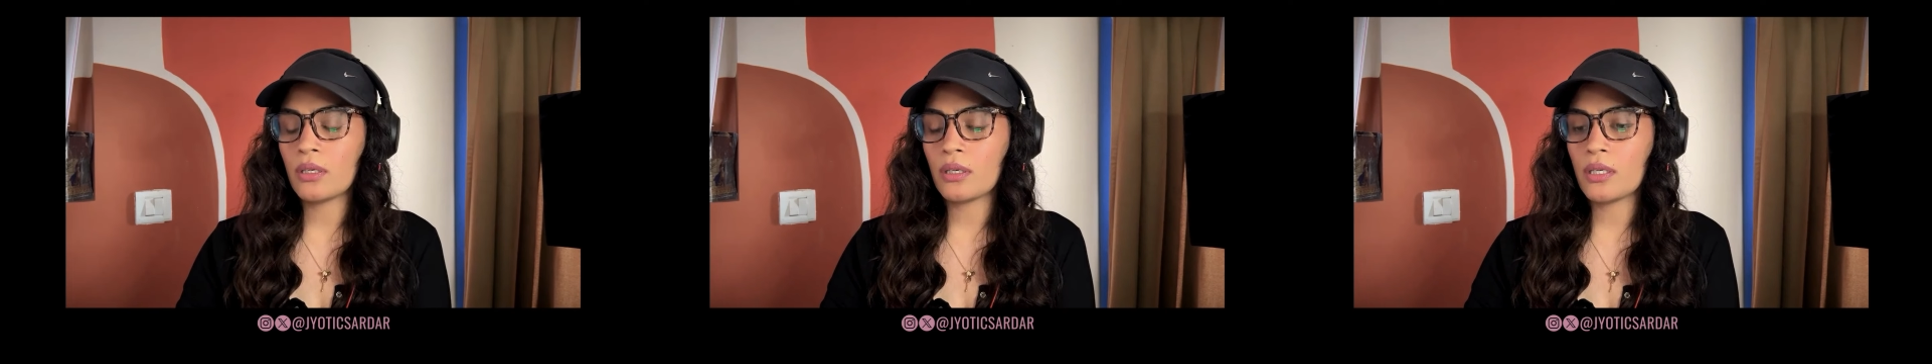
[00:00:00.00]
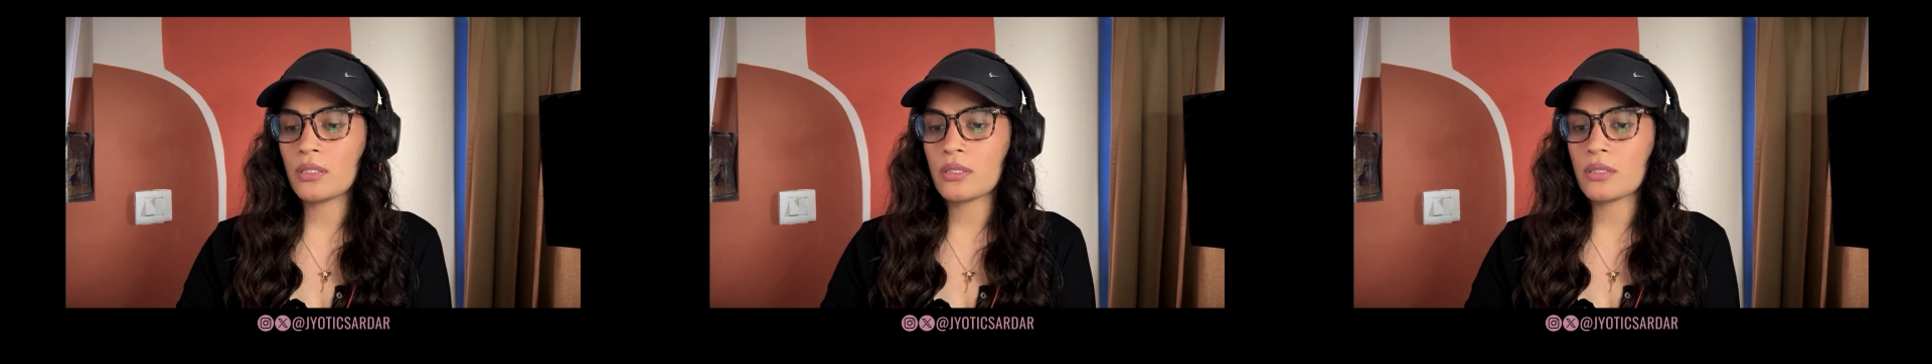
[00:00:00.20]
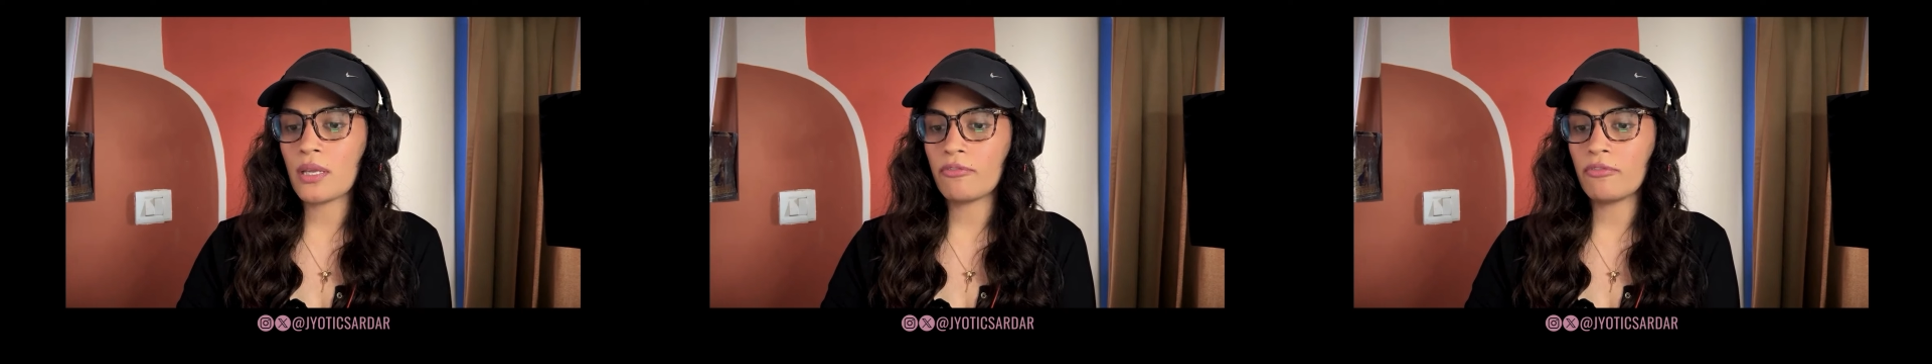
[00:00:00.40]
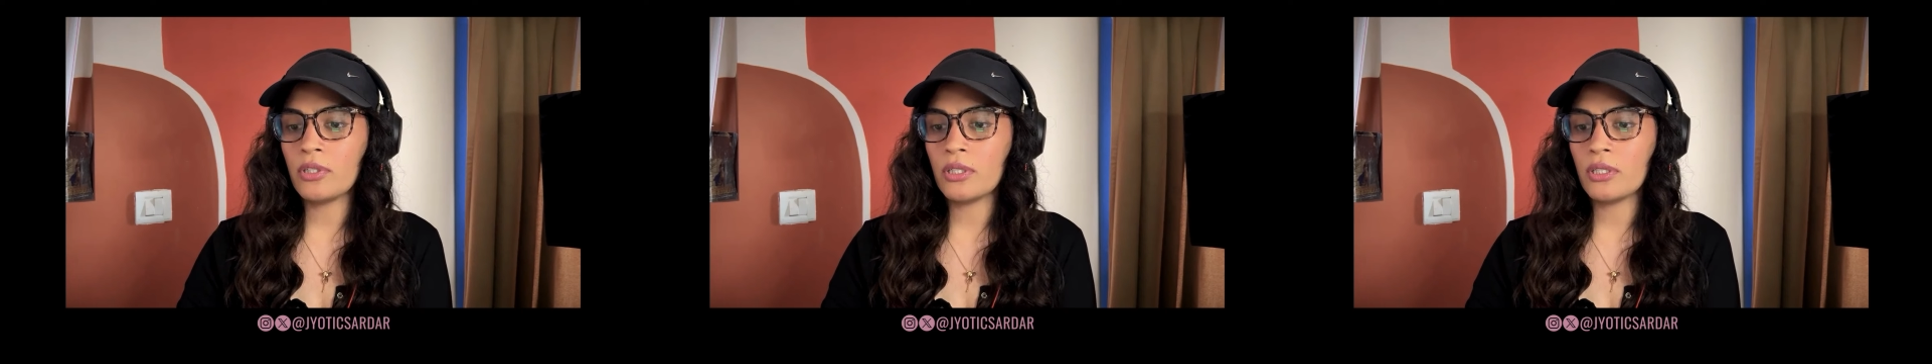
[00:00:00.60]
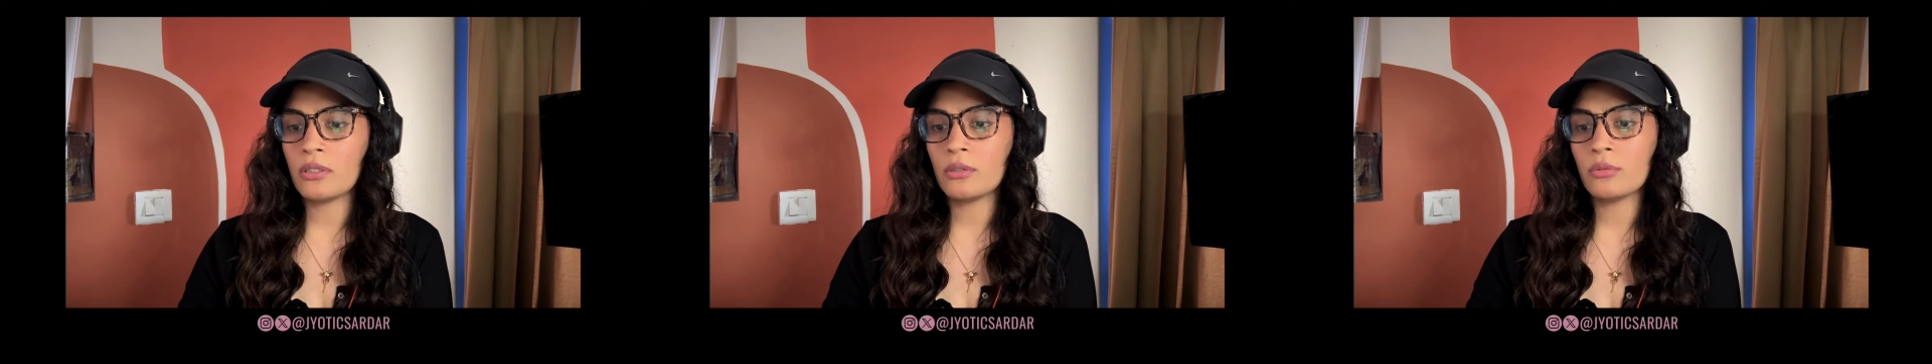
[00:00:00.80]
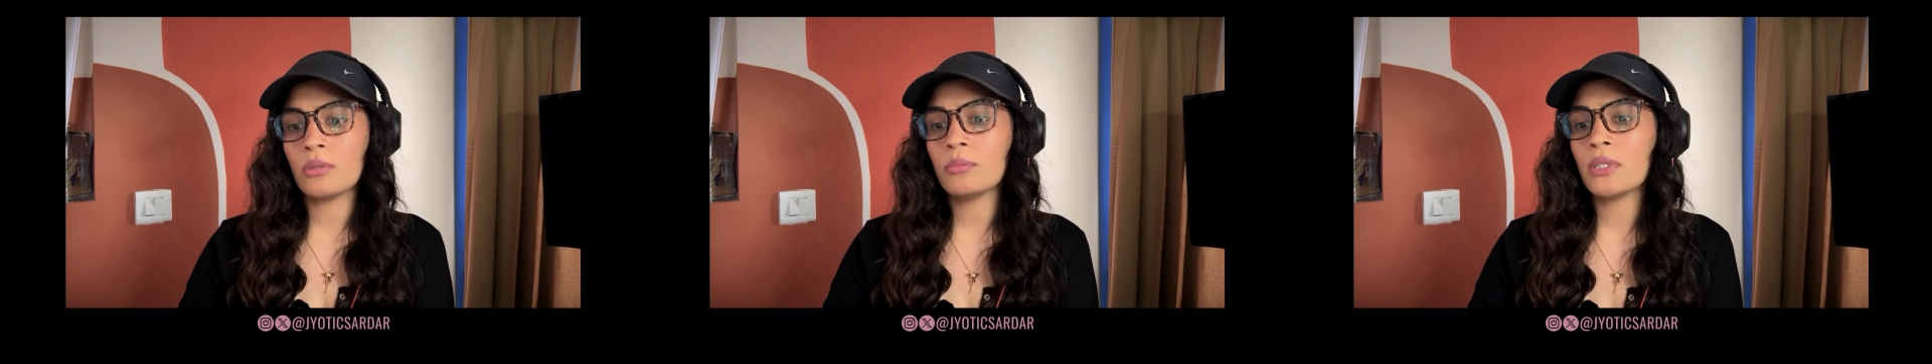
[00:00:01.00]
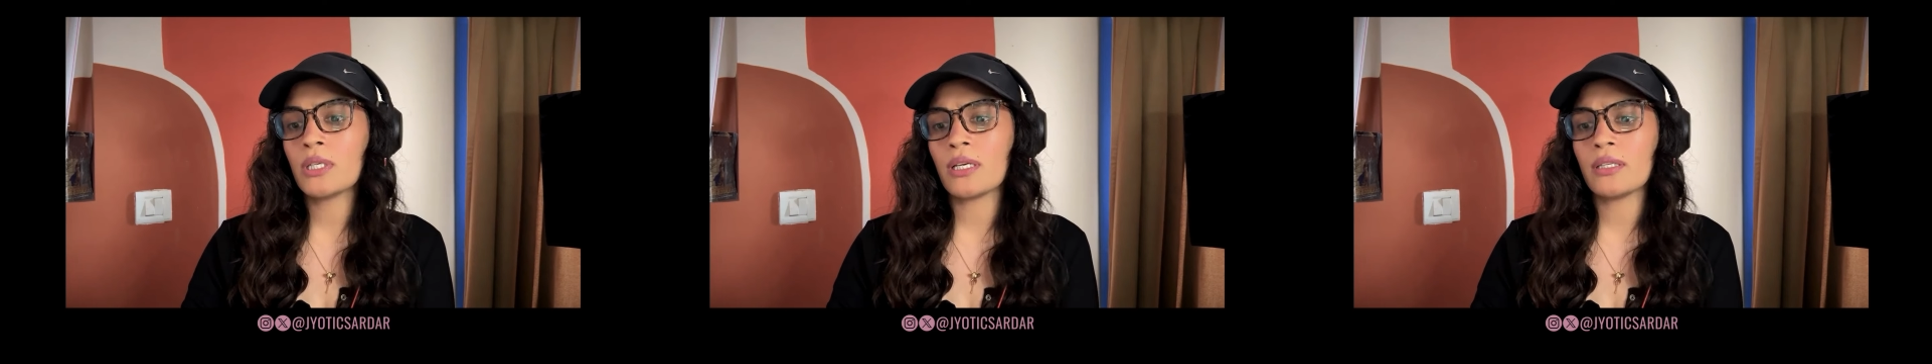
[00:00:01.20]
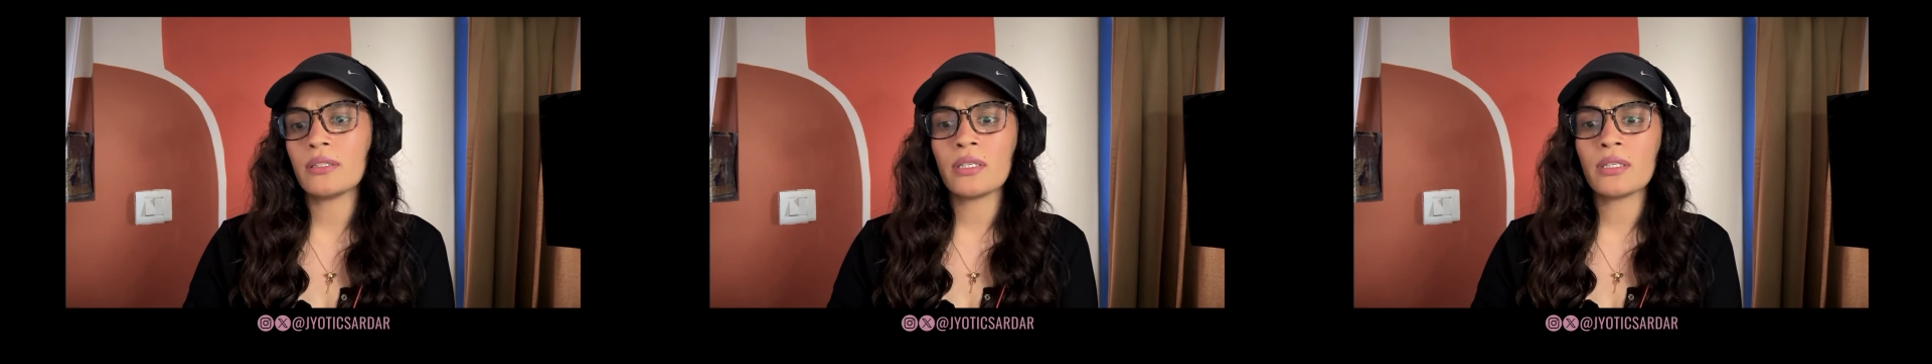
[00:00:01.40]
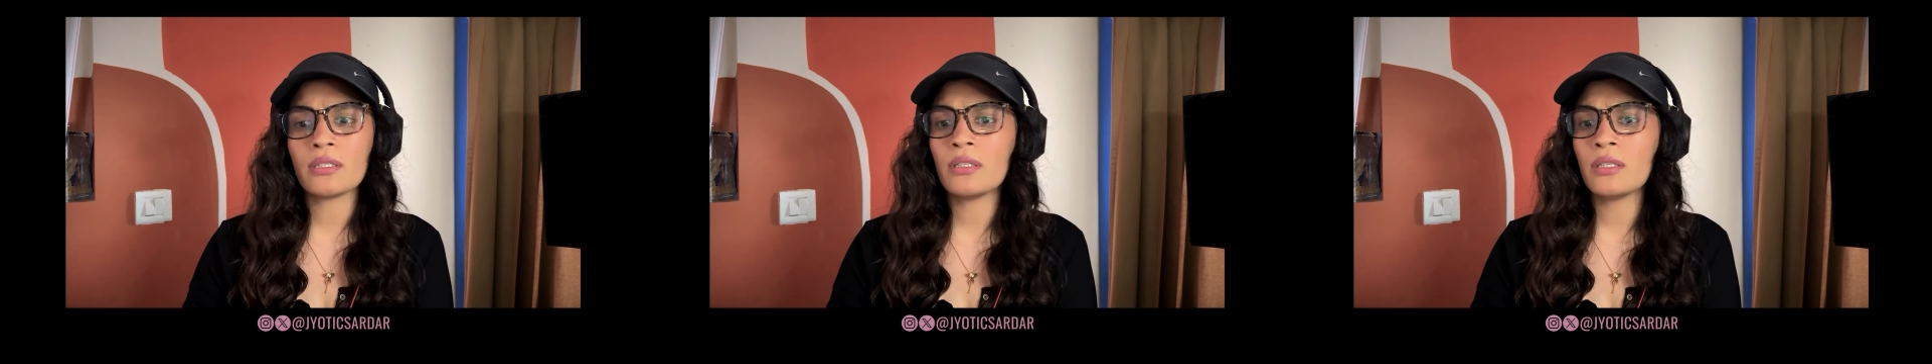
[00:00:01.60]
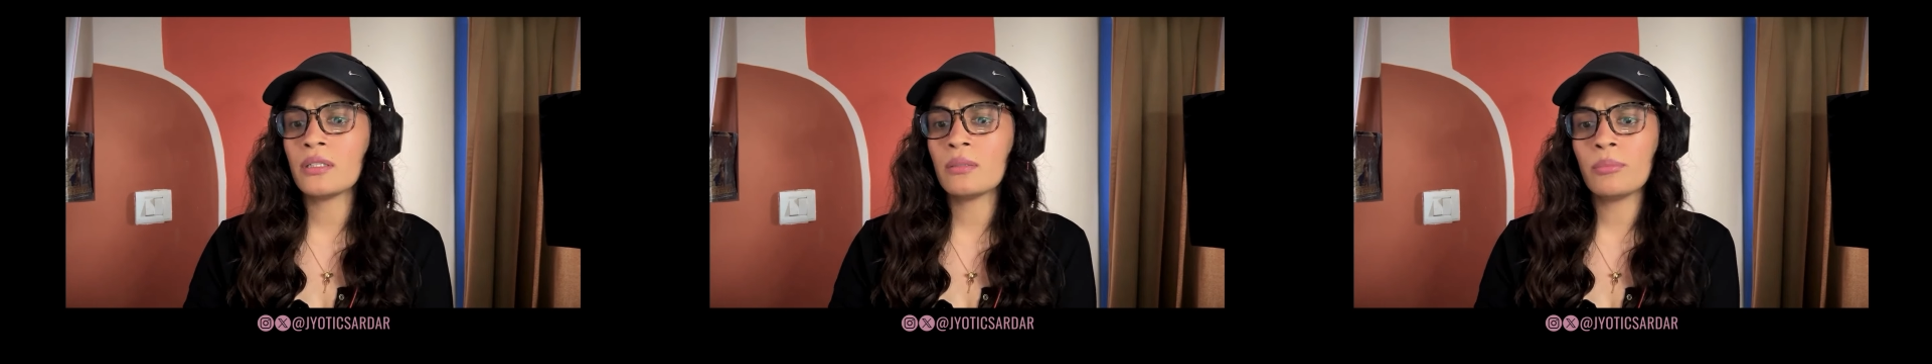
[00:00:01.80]
it's definitely earwormy, and I think
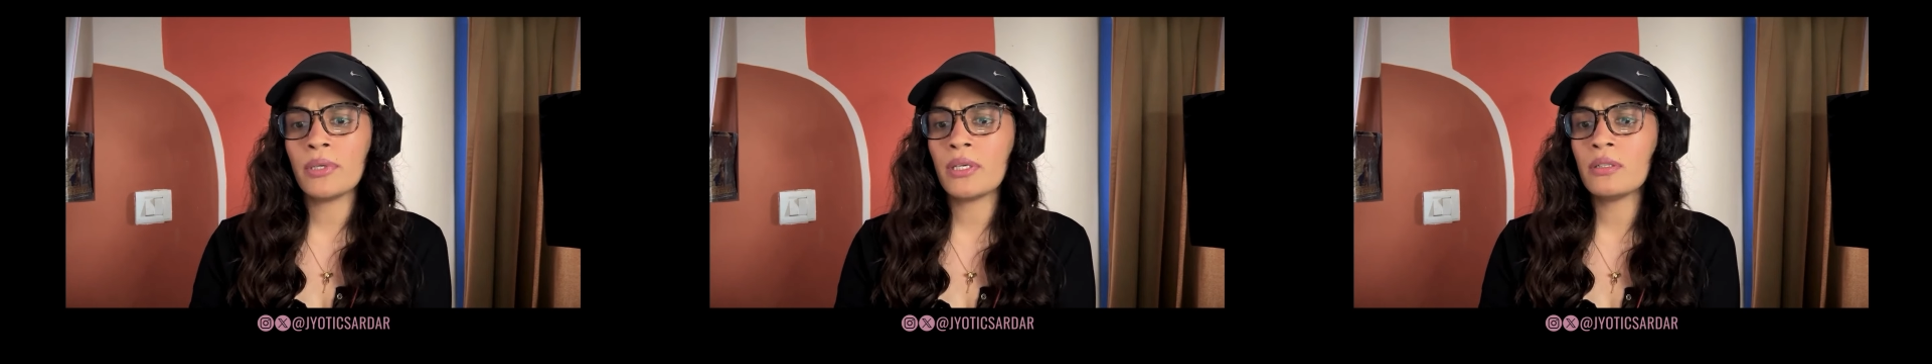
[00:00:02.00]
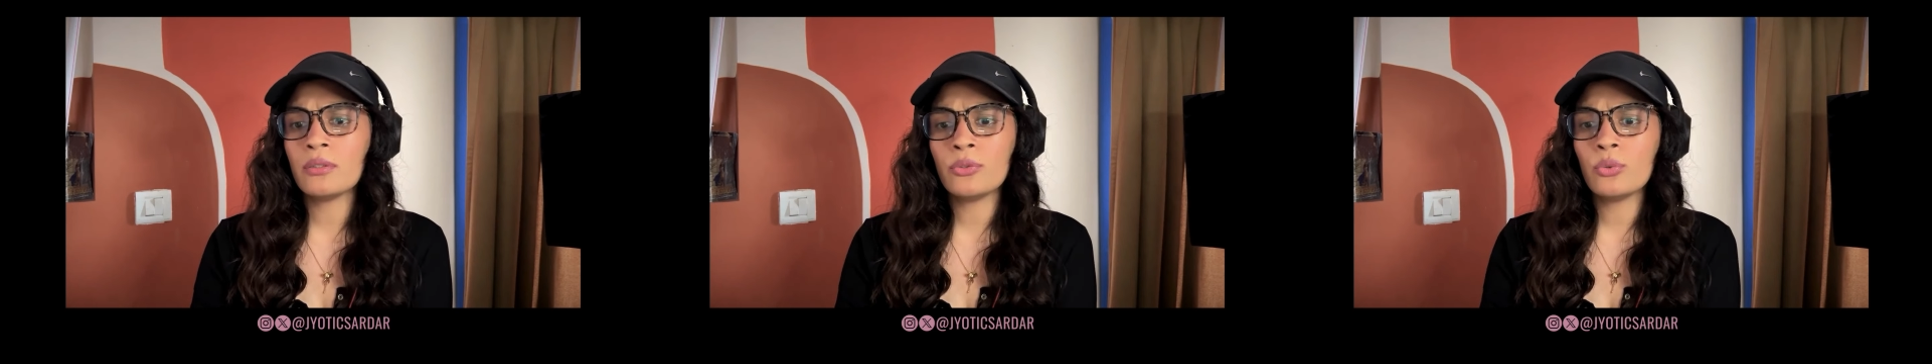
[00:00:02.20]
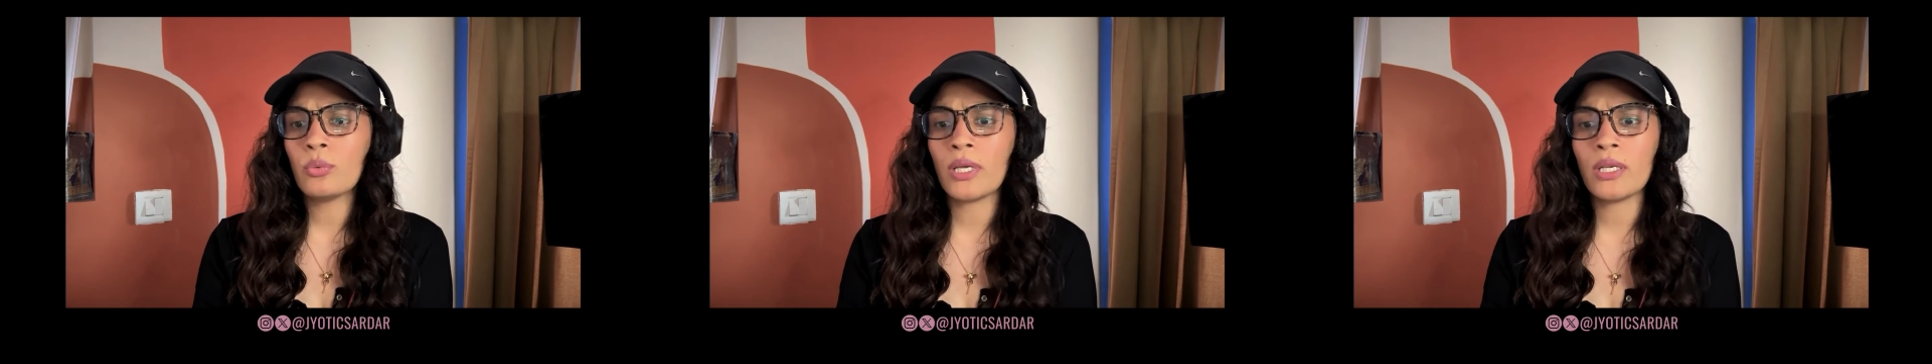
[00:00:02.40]
it'll it'll be it'll do